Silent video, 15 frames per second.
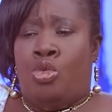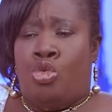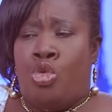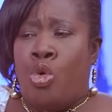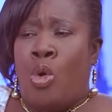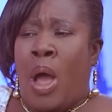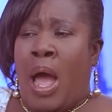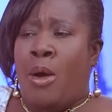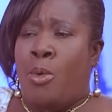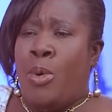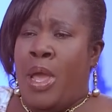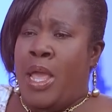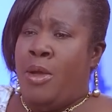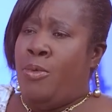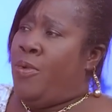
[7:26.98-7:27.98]
do
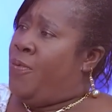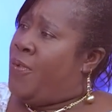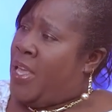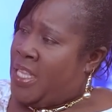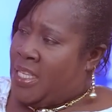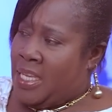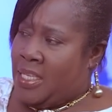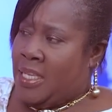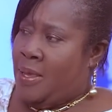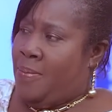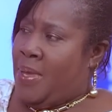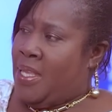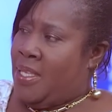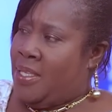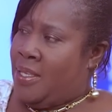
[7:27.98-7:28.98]
away with
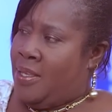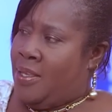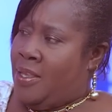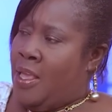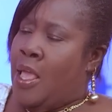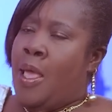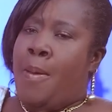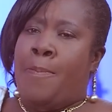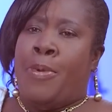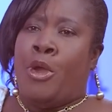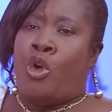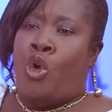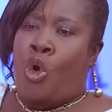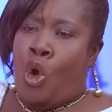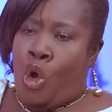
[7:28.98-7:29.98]
entertainment
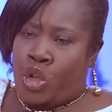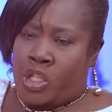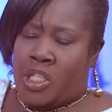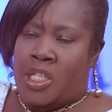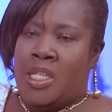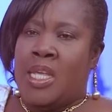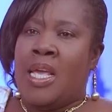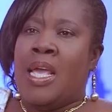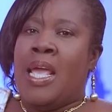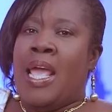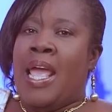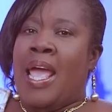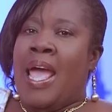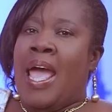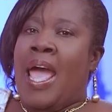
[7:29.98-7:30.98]
because
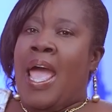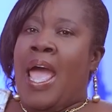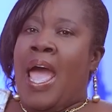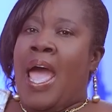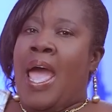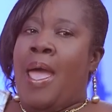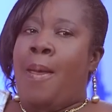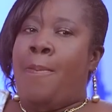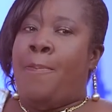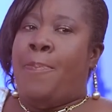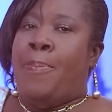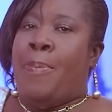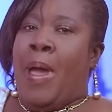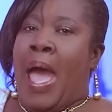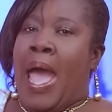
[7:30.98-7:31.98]

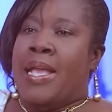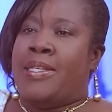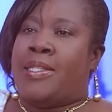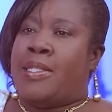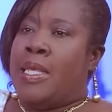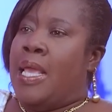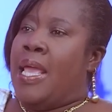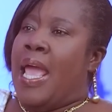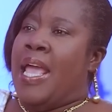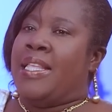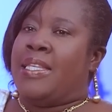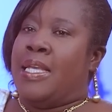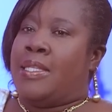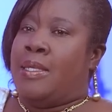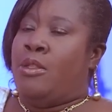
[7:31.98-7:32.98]
I see
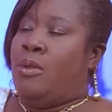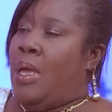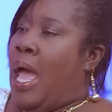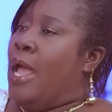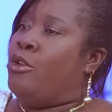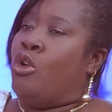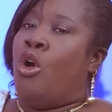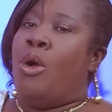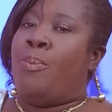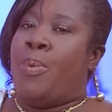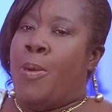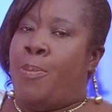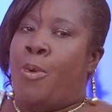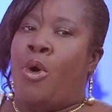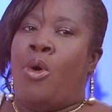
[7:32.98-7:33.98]
I know
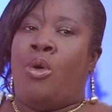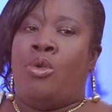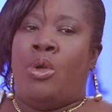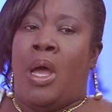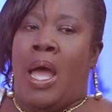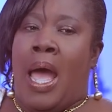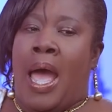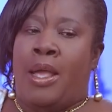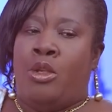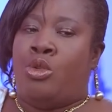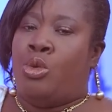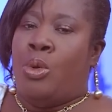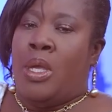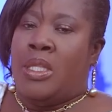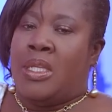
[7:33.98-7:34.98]
people are
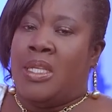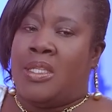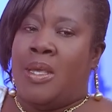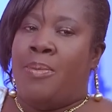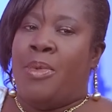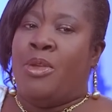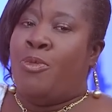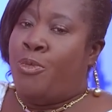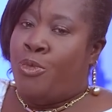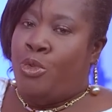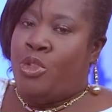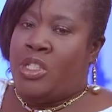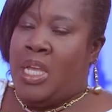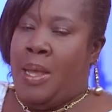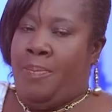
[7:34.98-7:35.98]
into entertainment
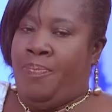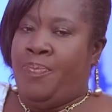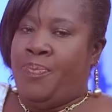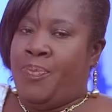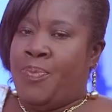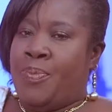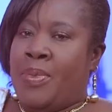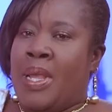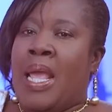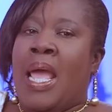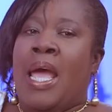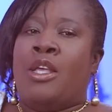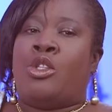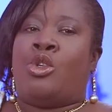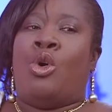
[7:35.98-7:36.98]
full time.
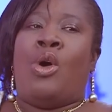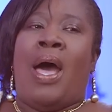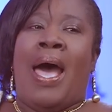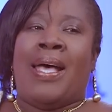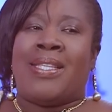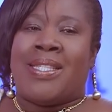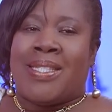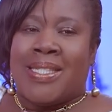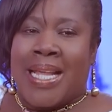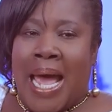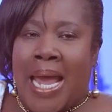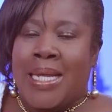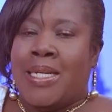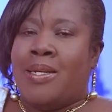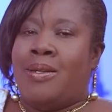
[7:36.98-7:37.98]
So
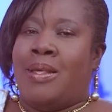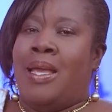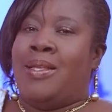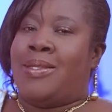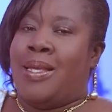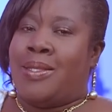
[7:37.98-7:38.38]
aside the